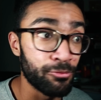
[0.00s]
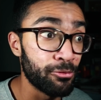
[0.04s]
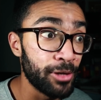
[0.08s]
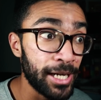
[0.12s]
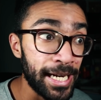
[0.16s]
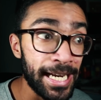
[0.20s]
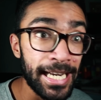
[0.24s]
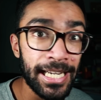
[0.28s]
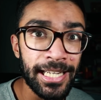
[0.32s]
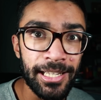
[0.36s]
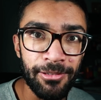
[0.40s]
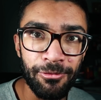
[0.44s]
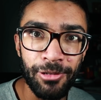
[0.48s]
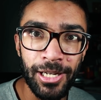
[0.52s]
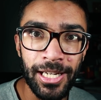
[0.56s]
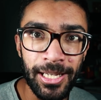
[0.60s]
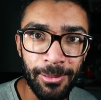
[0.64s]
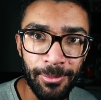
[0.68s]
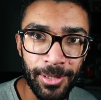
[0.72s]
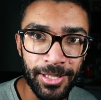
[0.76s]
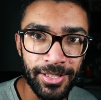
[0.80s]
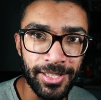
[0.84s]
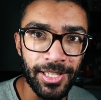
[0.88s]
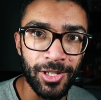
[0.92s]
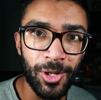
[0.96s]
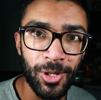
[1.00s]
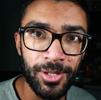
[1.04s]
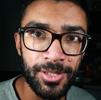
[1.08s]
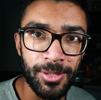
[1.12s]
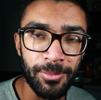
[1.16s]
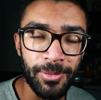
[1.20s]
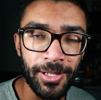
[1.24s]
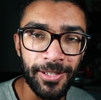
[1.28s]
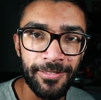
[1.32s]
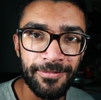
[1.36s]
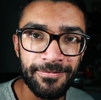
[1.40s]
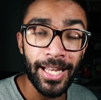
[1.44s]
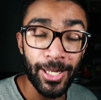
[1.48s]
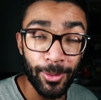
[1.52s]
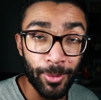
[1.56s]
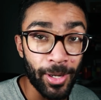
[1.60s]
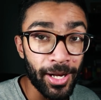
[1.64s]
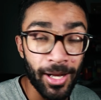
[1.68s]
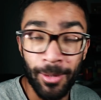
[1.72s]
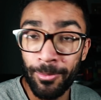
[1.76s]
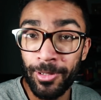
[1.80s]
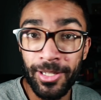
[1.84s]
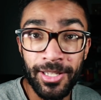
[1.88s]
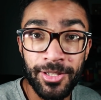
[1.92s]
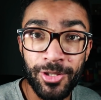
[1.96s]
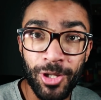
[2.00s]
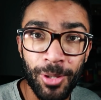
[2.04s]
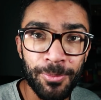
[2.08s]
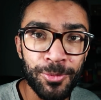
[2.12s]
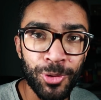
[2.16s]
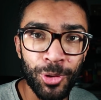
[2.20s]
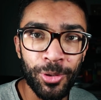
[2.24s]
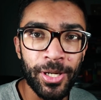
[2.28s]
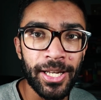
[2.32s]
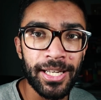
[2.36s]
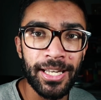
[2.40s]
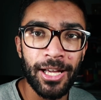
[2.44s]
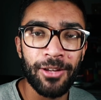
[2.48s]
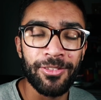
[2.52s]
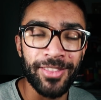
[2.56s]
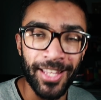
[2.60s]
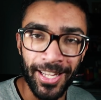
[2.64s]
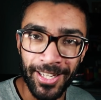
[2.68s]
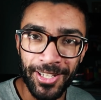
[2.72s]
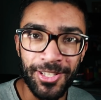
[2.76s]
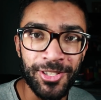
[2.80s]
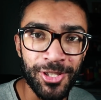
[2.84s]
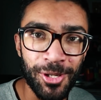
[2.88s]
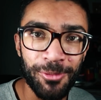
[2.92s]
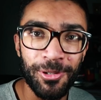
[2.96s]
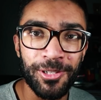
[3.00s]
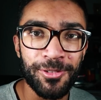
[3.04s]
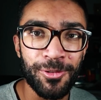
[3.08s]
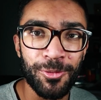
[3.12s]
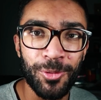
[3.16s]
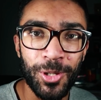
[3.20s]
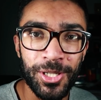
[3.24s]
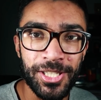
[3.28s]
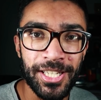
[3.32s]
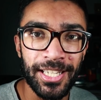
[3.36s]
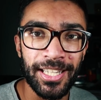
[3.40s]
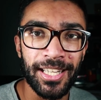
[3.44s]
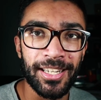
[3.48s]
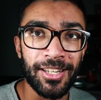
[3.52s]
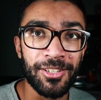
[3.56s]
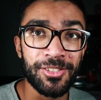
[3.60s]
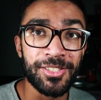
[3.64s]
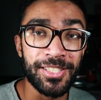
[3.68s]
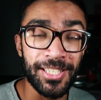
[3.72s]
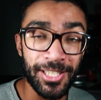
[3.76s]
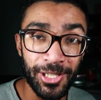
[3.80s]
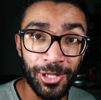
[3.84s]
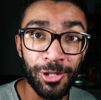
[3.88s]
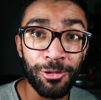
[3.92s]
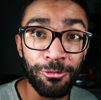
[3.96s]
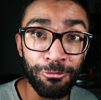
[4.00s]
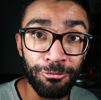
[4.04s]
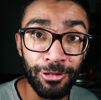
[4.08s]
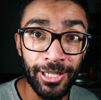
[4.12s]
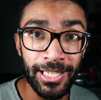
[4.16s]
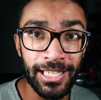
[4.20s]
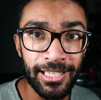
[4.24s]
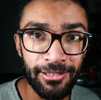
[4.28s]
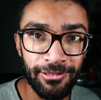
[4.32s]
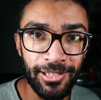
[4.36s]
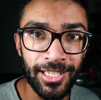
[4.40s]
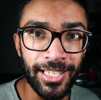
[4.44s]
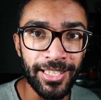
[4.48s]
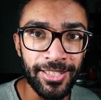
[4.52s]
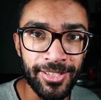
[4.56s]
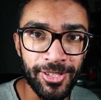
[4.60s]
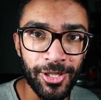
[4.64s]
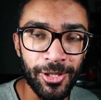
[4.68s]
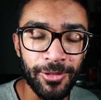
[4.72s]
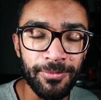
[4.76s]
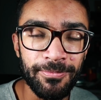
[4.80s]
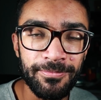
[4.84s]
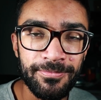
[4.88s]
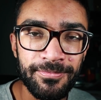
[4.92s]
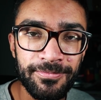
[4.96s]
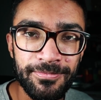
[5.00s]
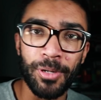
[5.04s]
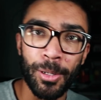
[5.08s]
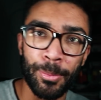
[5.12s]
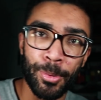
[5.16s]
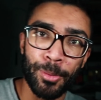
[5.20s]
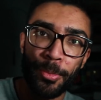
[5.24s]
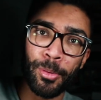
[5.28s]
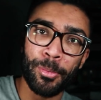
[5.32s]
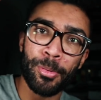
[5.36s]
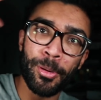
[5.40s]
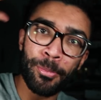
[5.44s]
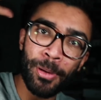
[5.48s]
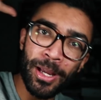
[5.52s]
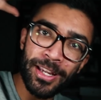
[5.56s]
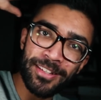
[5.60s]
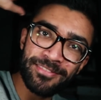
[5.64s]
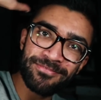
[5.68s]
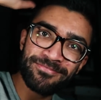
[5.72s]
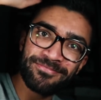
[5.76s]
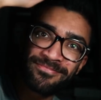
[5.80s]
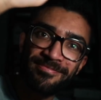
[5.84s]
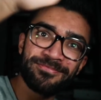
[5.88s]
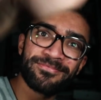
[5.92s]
Really, really means a lot to me. Anyway, I'm gonna stop talking now. Thank you so much for watching, and I'll see you really, really soon. Bye.